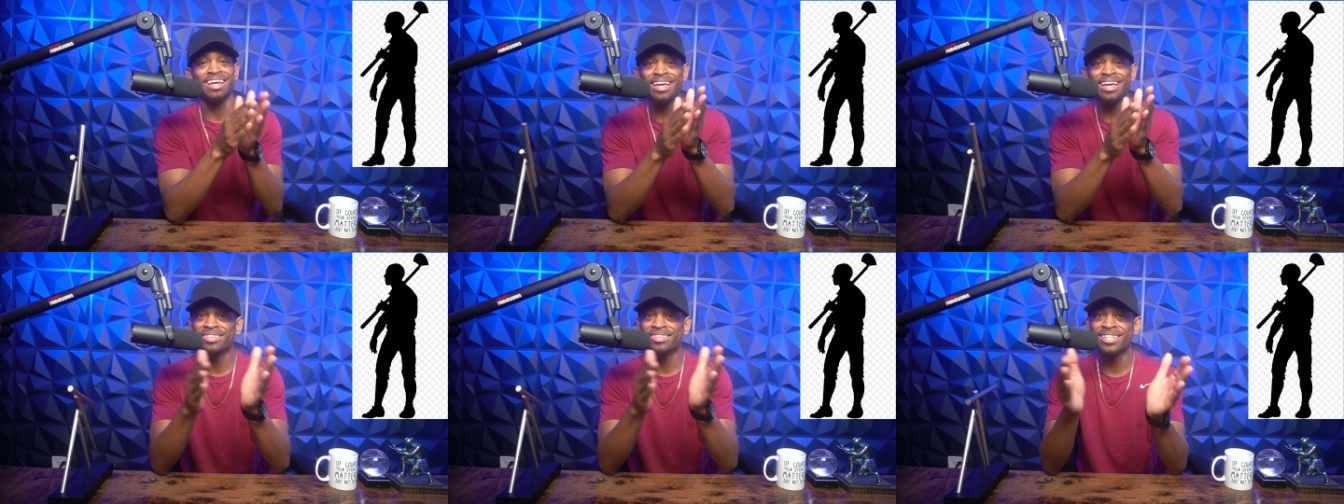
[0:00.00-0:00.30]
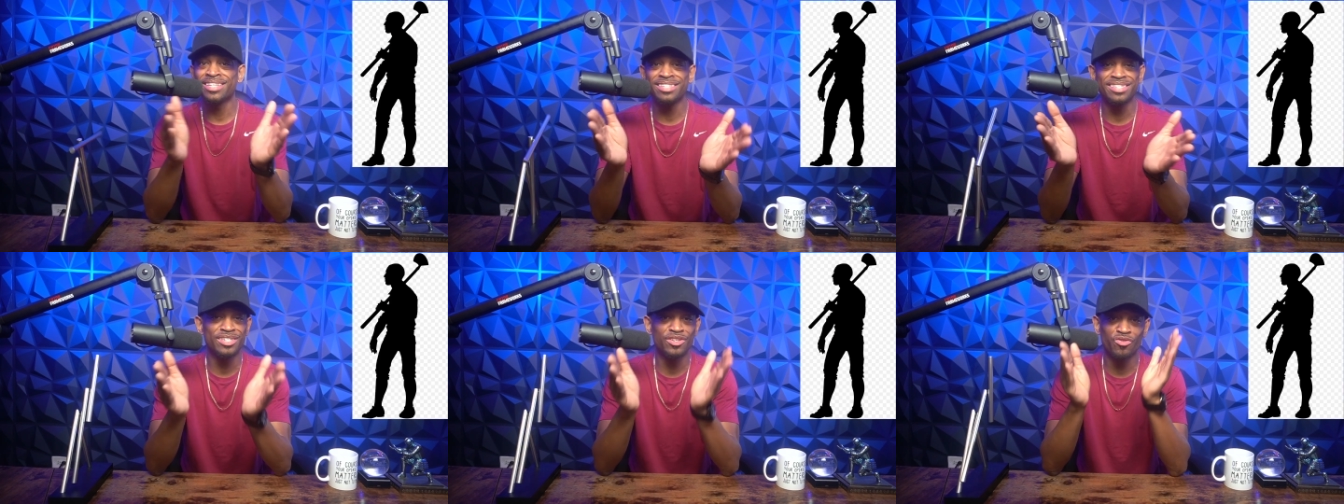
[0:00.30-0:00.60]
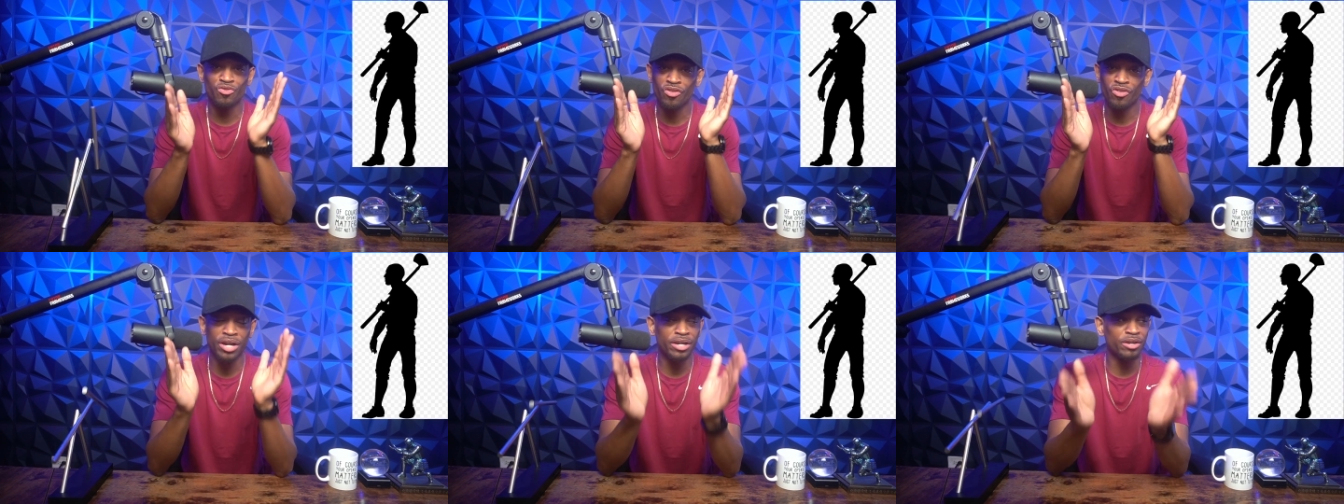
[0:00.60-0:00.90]
this is
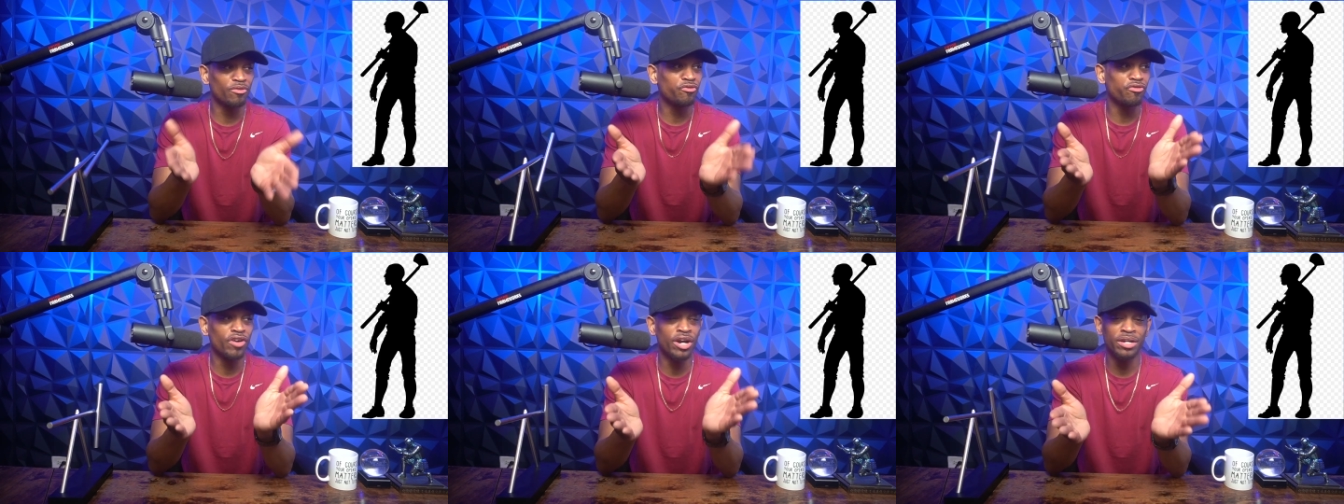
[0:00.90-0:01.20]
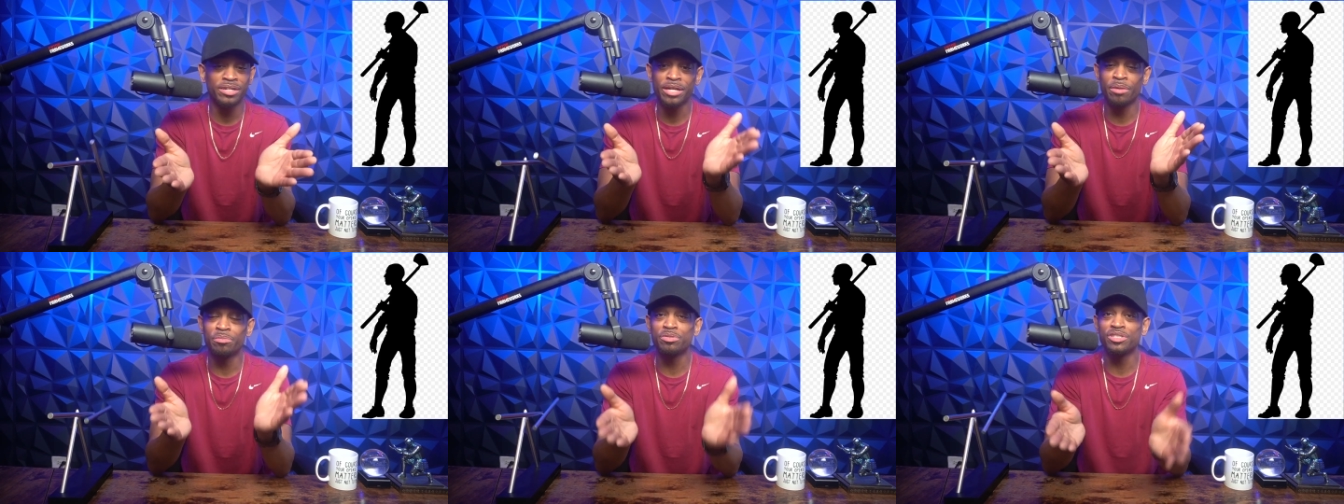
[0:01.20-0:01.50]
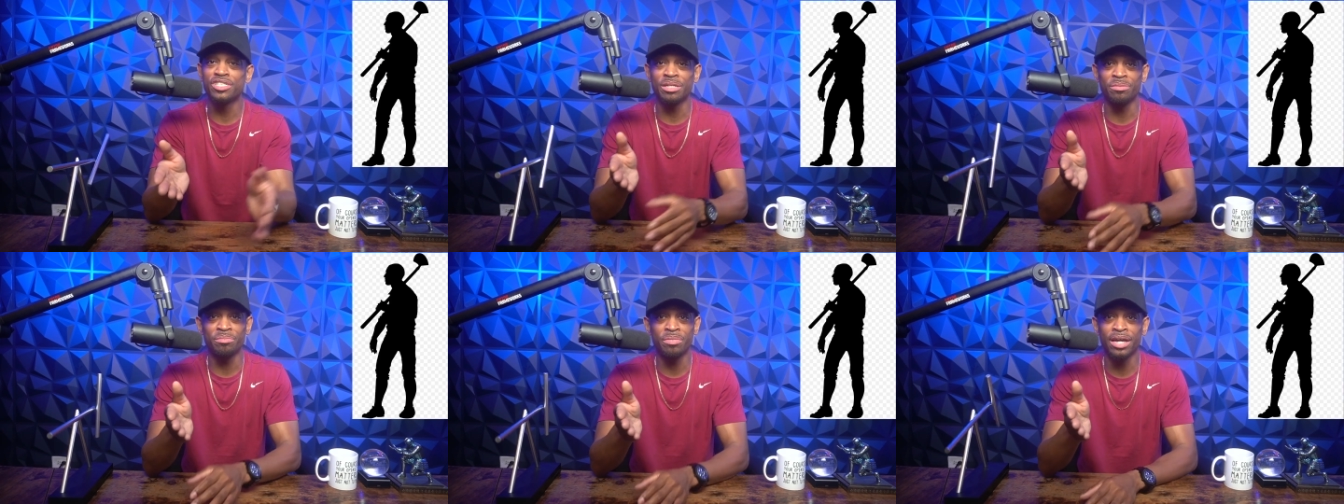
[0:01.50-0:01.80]
fucking fucked up
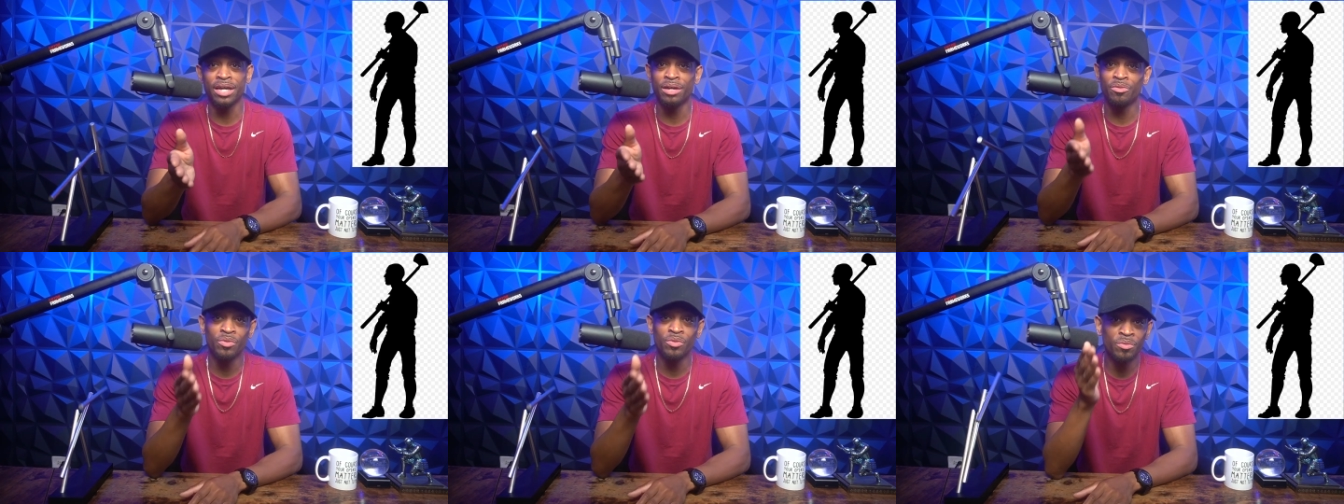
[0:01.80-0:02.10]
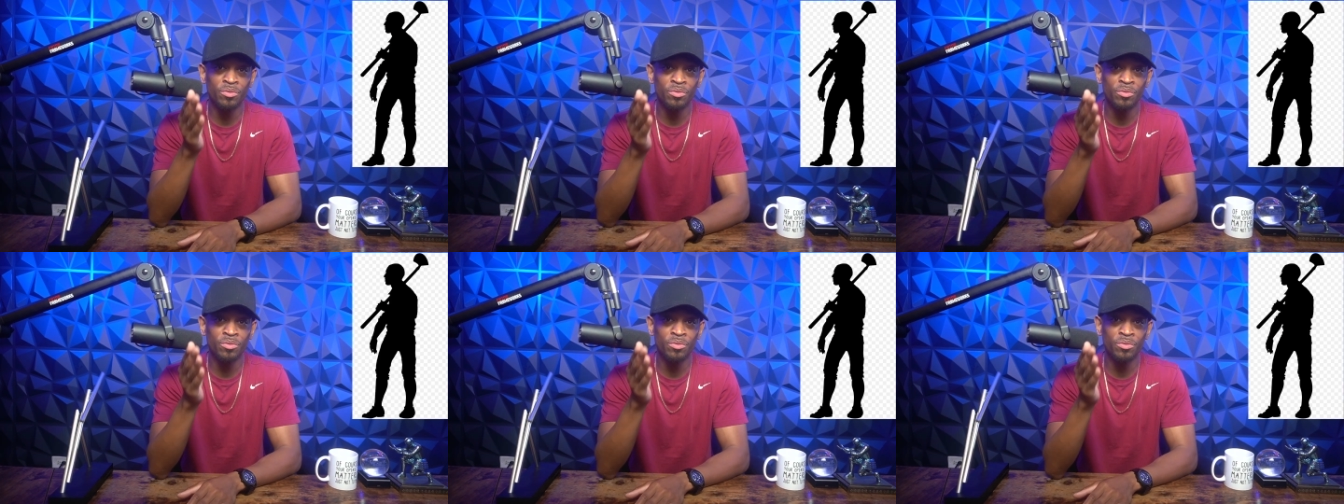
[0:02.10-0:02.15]
shit, man.